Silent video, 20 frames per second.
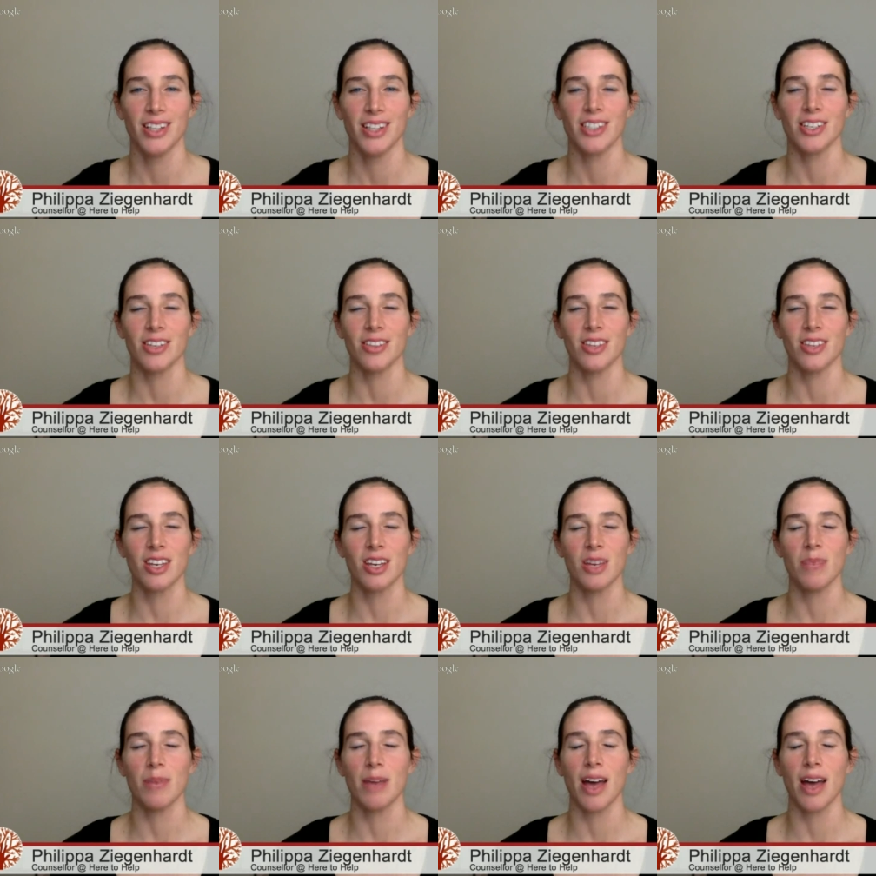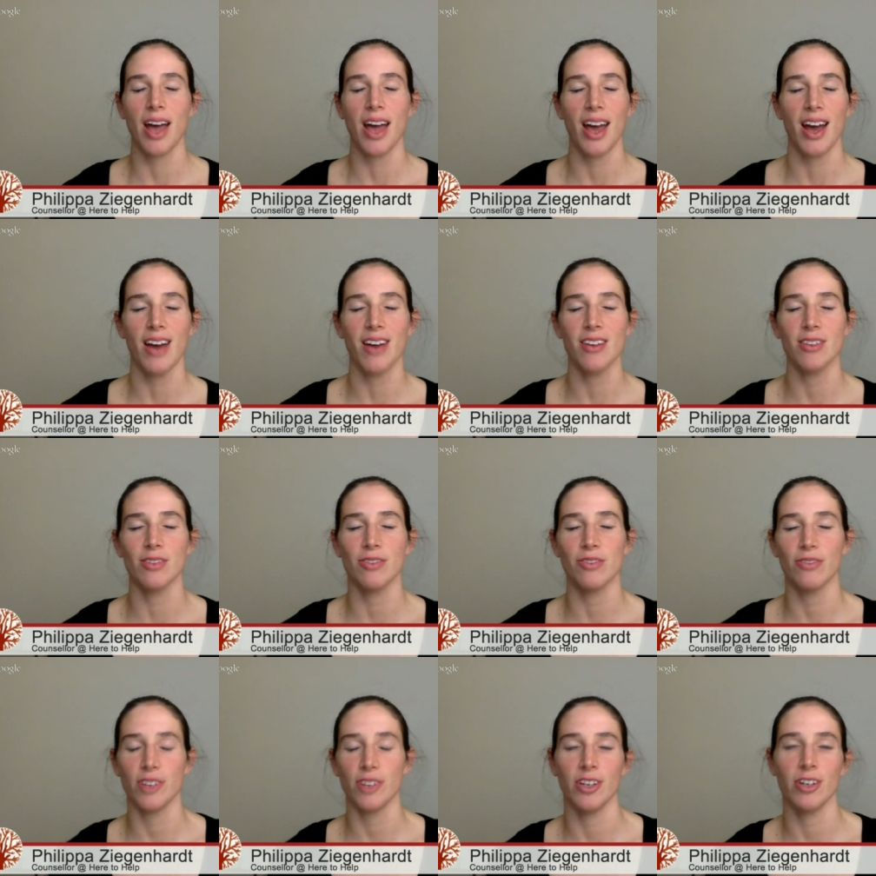So think about how you
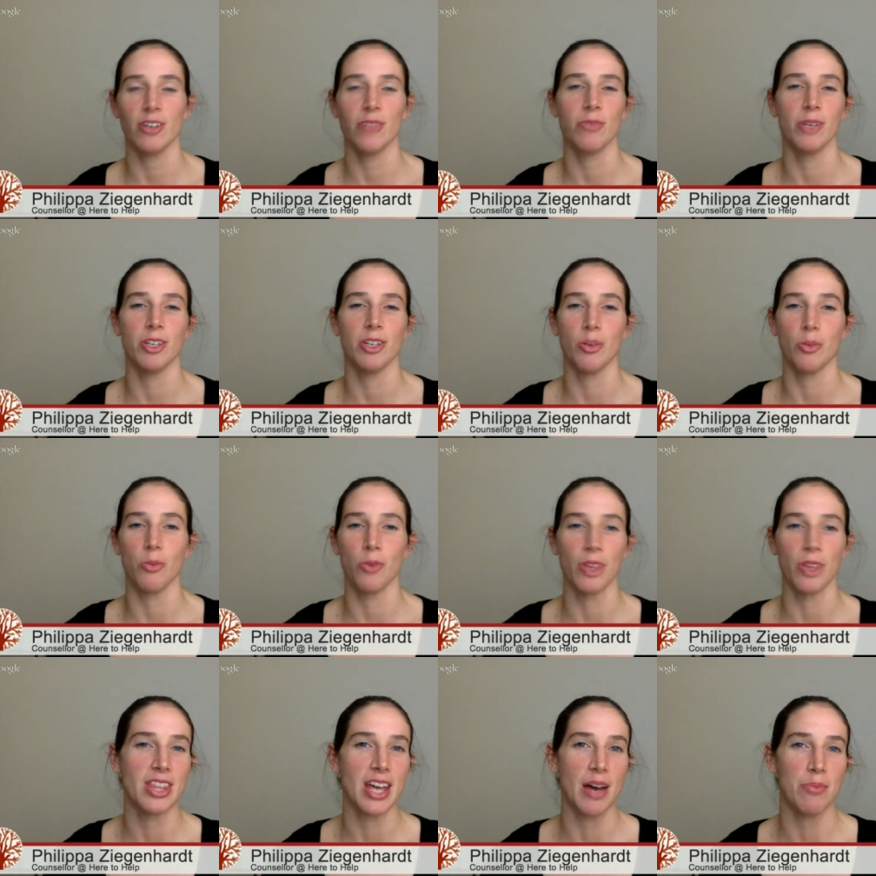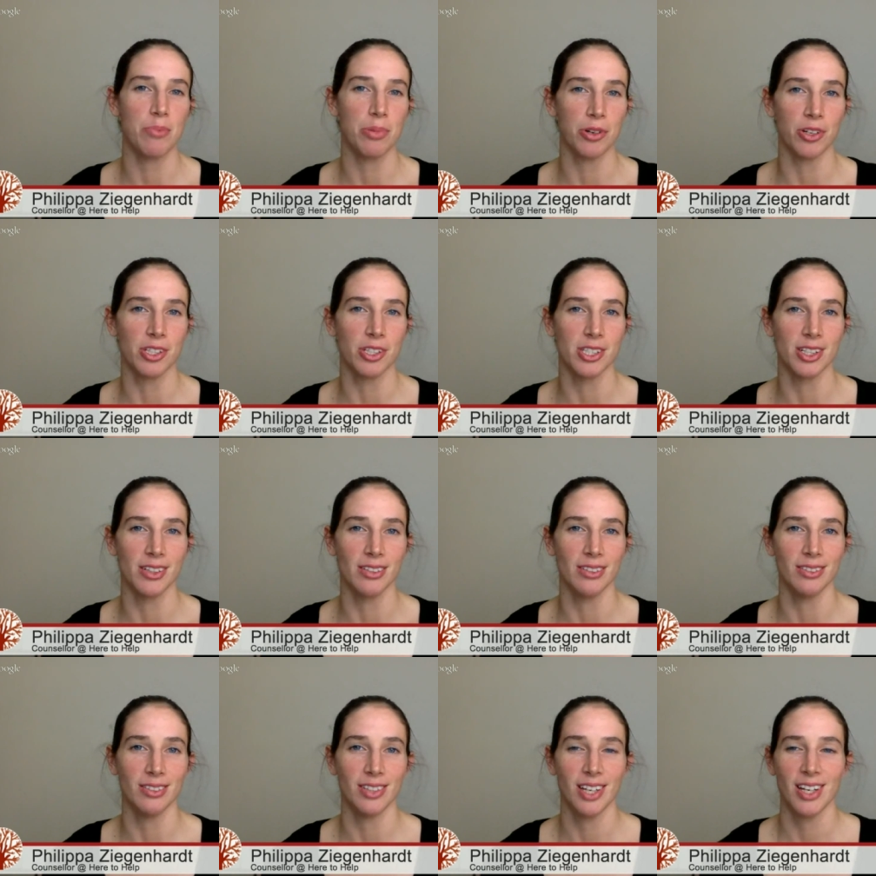feel when you're with that
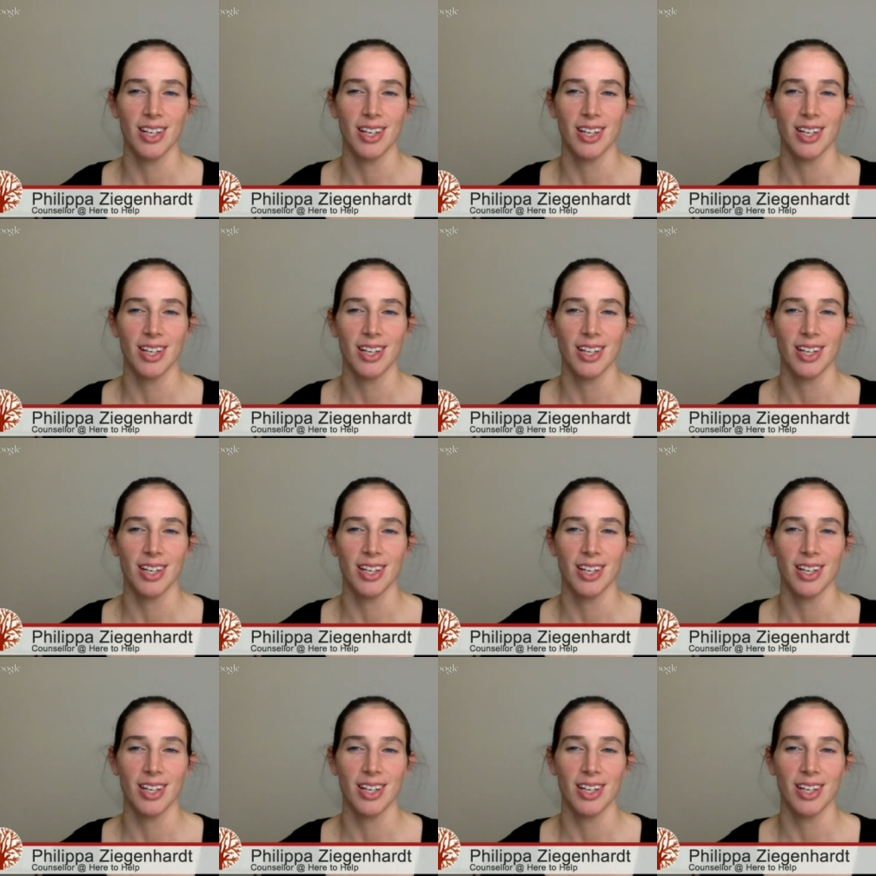person,